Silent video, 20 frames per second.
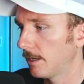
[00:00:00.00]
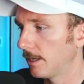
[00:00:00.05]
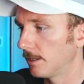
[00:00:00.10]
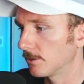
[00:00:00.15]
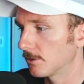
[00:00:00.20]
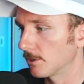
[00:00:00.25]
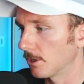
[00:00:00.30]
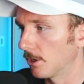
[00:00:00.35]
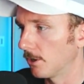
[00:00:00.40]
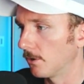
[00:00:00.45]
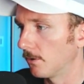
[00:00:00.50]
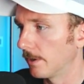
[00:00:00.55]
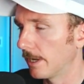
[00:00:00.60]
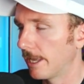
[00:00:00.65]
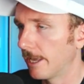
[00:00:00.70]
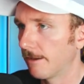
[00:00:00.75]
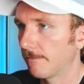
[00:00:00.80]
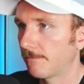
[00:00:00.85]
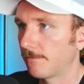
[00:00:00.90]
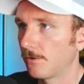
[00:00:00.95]
And so
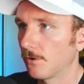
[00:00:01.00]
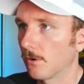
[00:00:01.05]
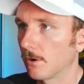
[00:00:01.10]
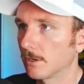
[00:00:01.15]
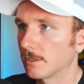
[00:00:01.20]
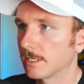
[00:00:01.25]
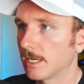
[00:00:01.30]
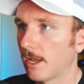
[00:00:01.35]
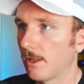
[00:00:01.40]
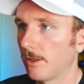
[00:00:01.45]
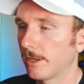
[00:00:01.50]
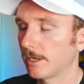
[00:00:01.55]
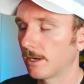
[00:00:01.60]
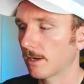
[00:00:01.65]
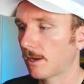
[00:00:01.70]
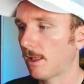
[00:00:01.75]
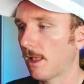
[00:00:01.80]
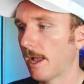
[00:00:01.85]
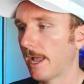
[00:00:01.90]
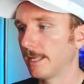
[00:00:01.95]
if you're telling
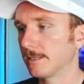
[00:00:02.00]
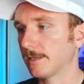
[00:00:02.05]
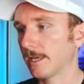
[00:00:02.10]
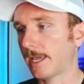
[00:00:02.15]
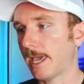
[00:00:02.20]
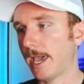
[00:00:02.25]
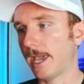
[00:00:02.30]
your clients like,